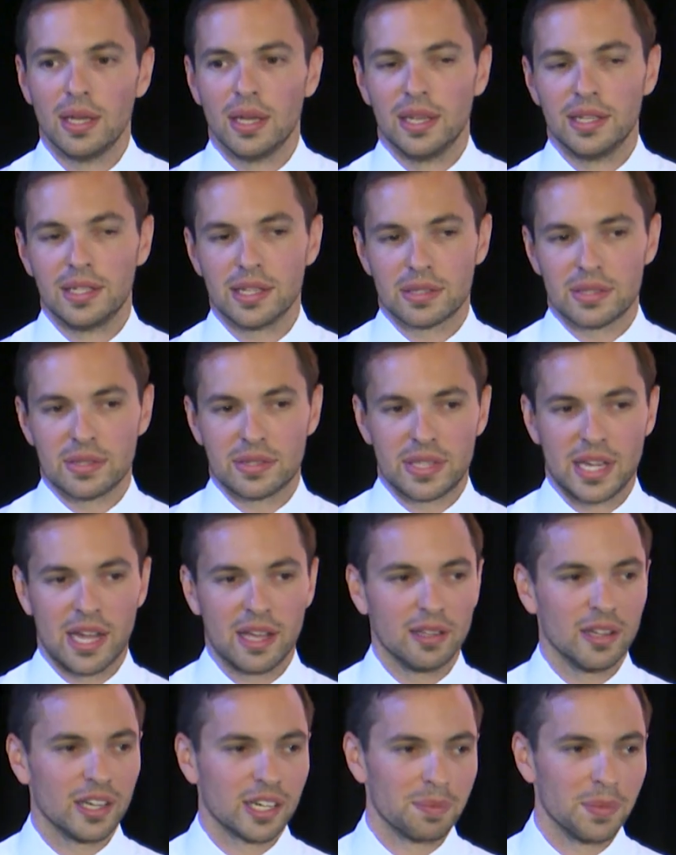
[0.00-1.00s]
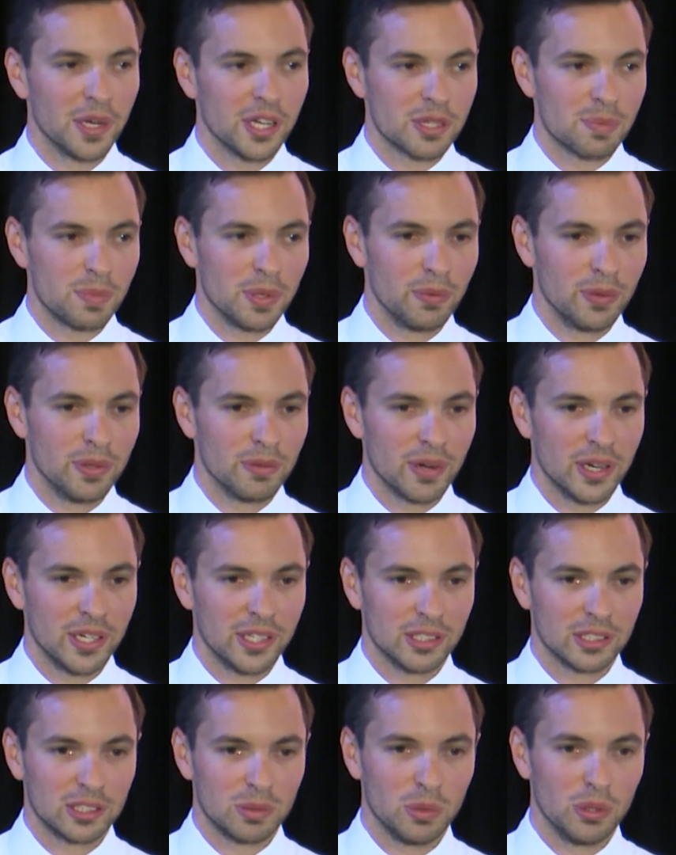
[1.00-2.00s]
It doesn't sound like much, but when
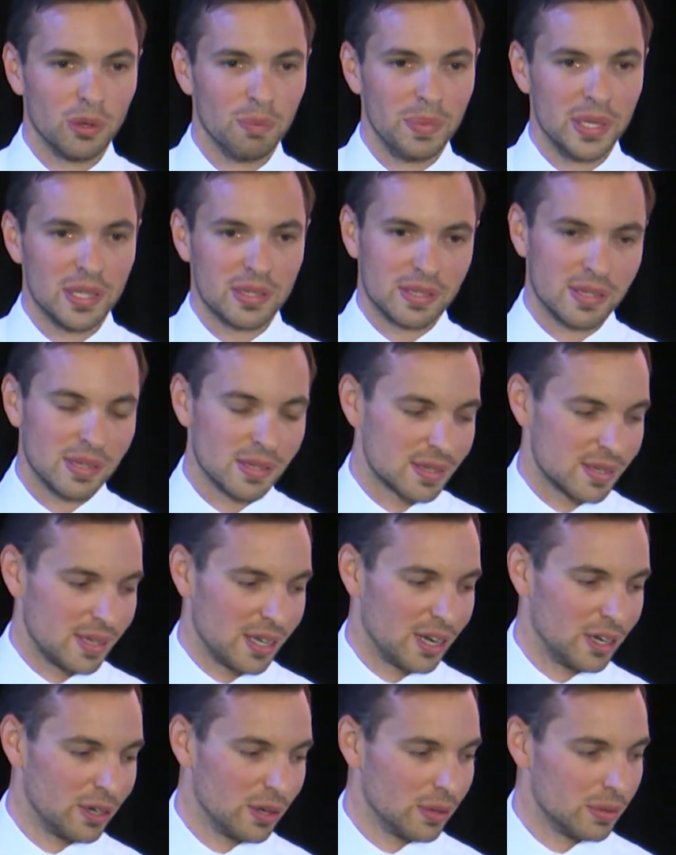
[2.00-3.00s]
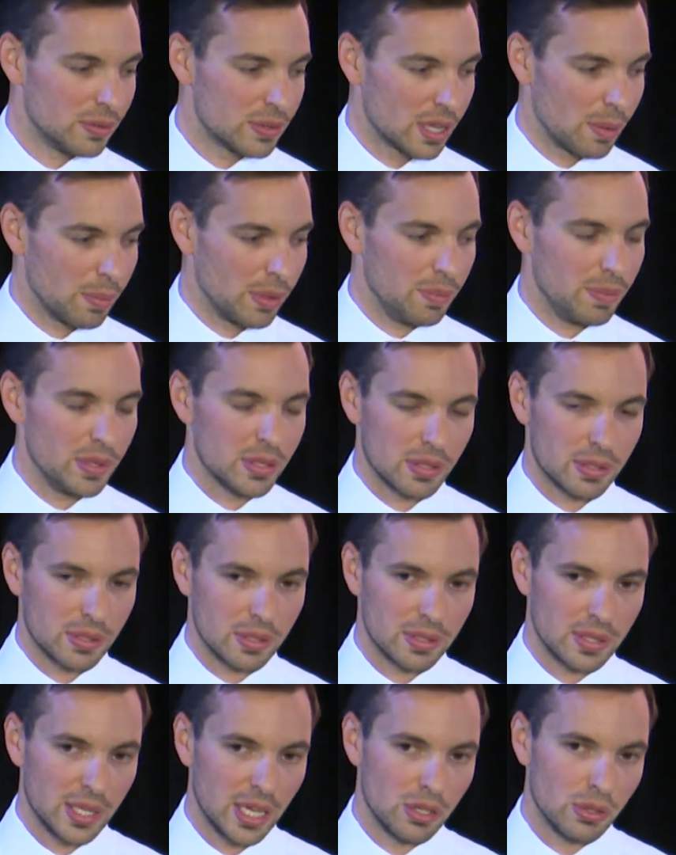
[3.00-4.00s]
running a small business, and I know some of the
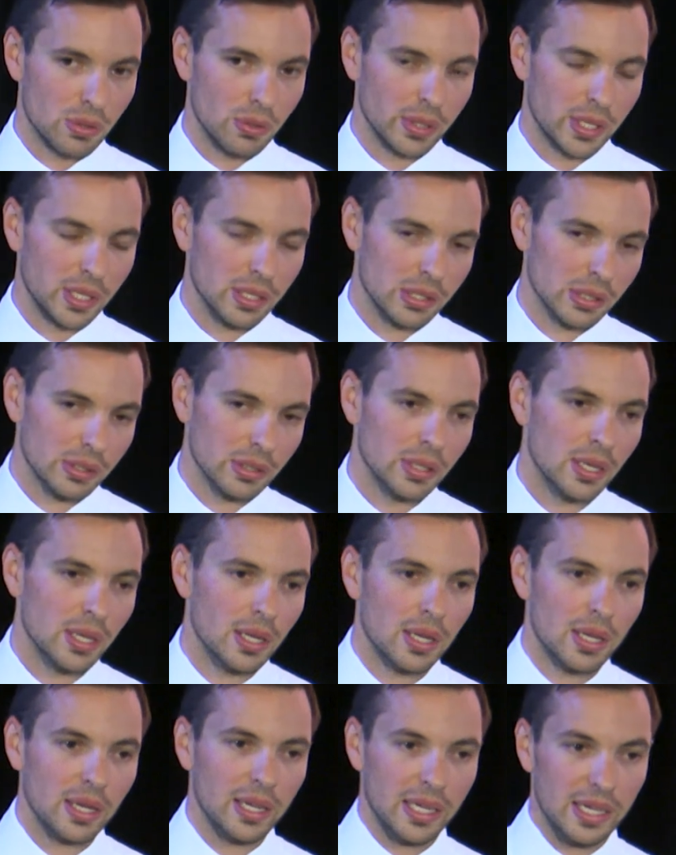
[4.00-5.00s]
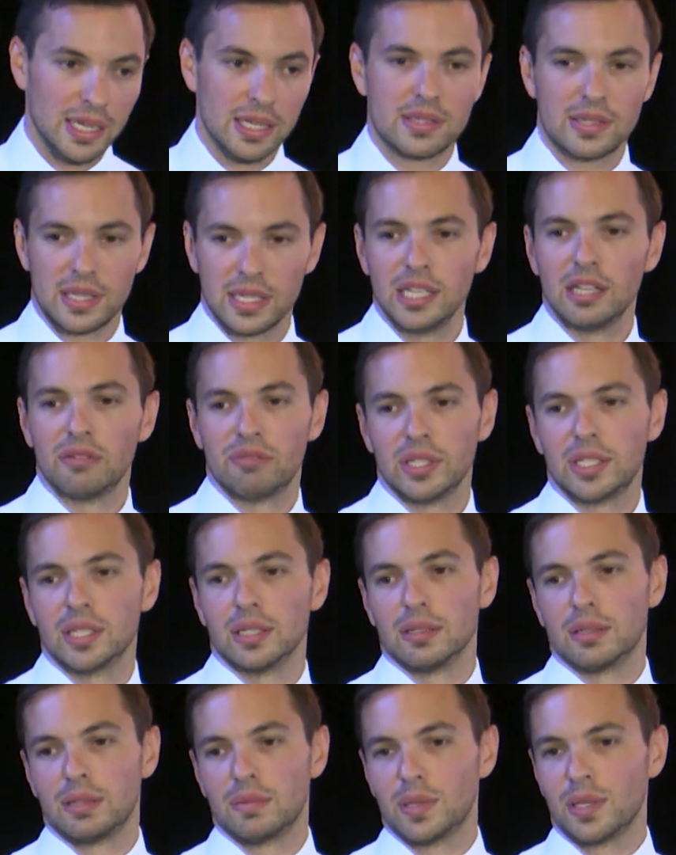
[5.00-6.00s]
businesses they're talking to, it is
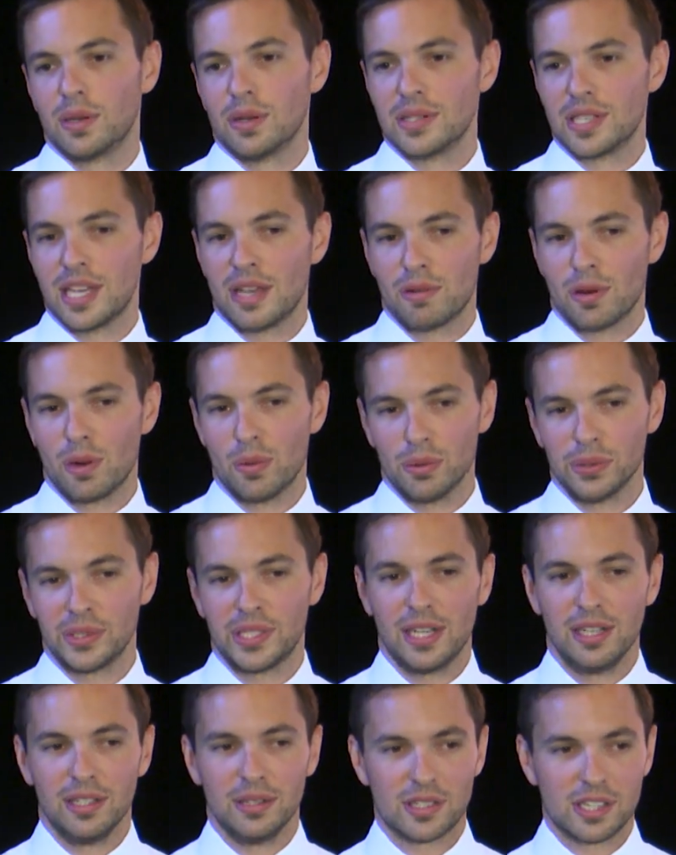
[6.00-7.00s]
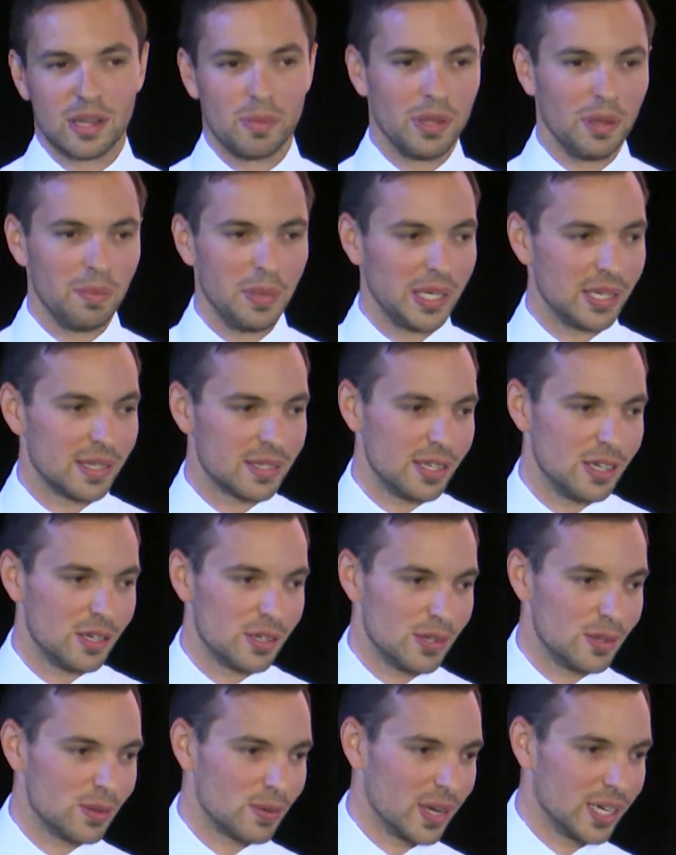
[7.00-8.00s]
significant, because everyone will tell you some of the biggest
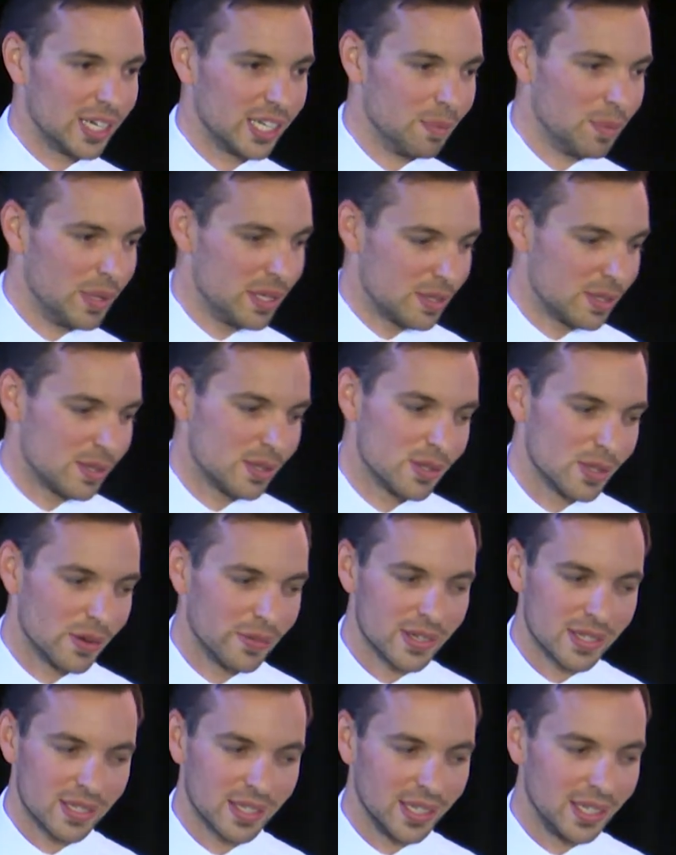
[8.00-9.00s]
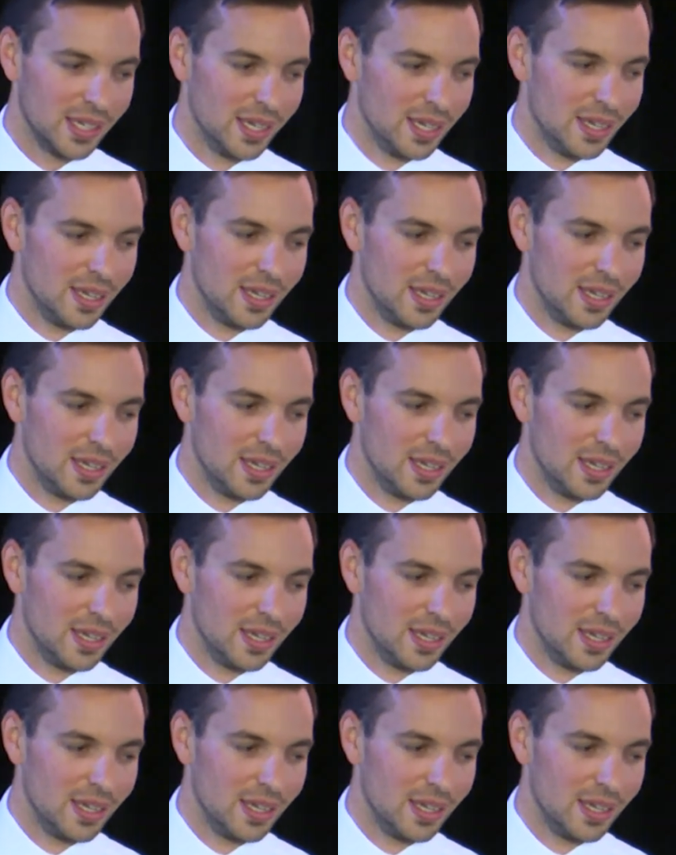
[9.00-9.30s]
issues running a business is obviously,